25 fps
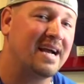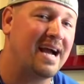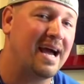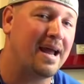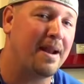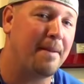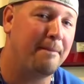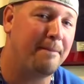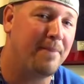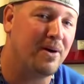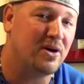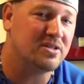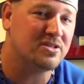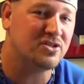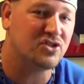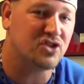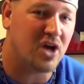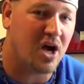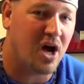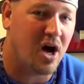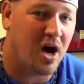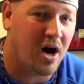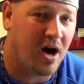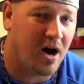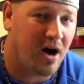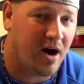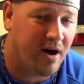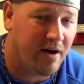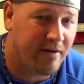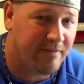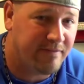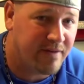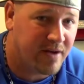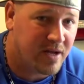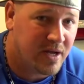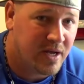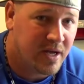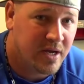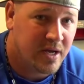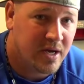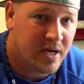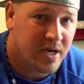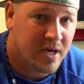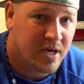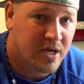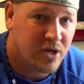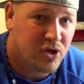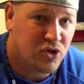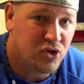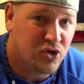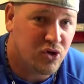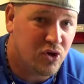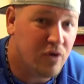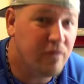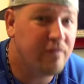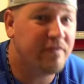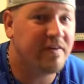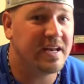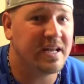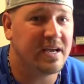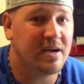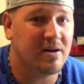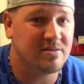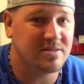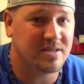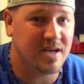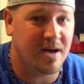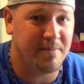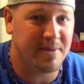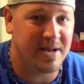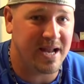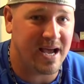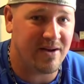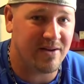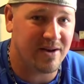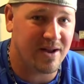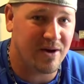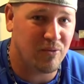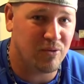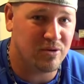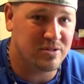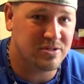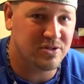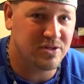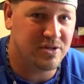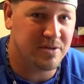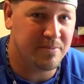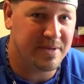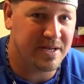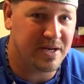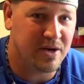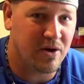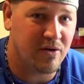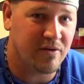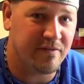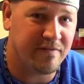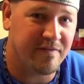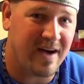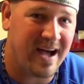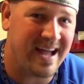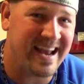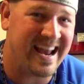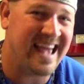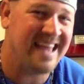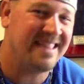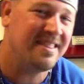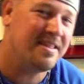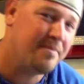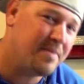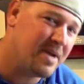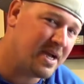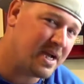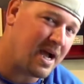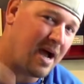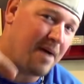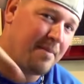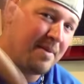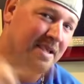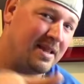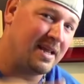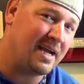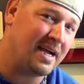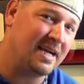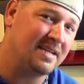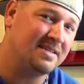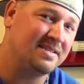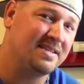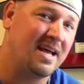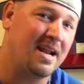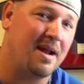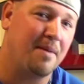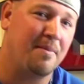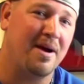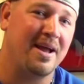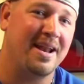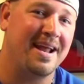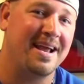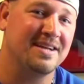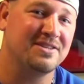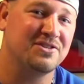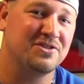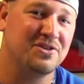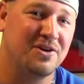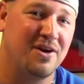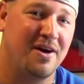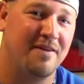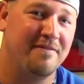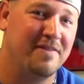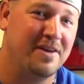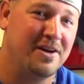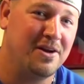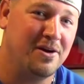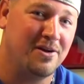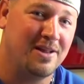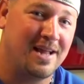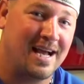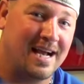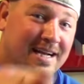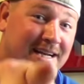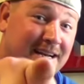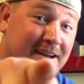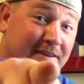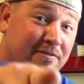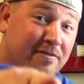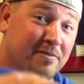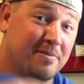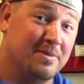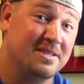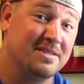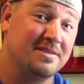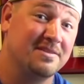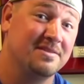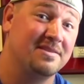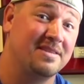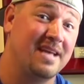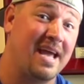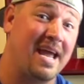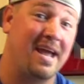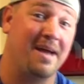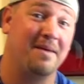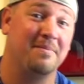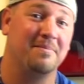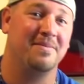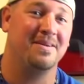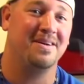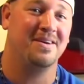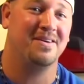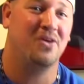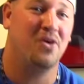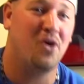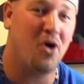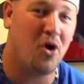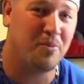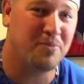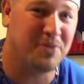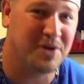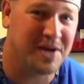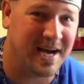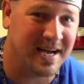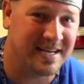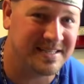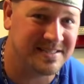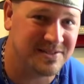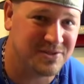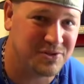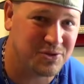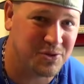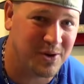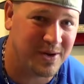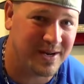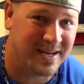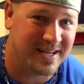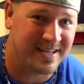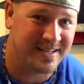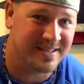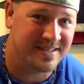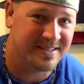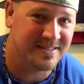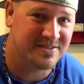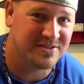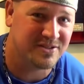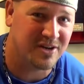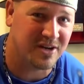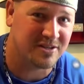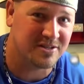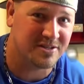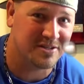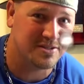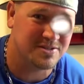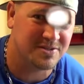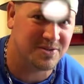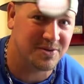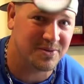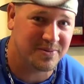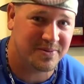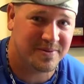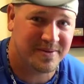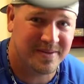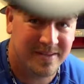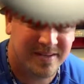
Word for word: I got a bunch of new videos coming out, and I want you to be notified. And leave me a comment. Like I said, I might answer it on video like I did for Mr. Sam. Hope you guys enjoyed it. Talk to you soon.